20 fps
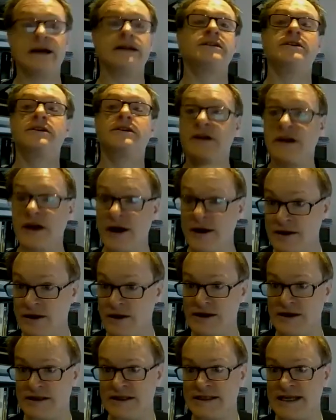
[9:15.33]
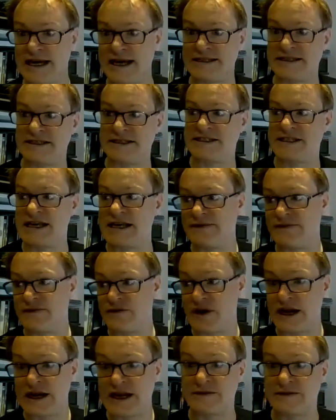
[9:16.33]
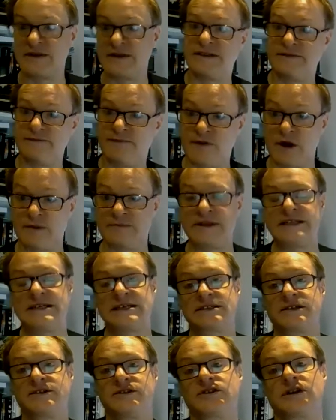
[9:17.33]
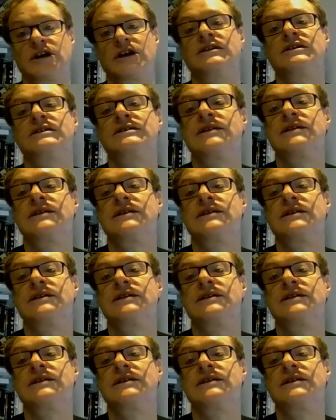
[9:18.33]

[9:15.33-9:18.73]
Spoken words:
and you can go and look at the data sheet for any of the floppy disk controllers,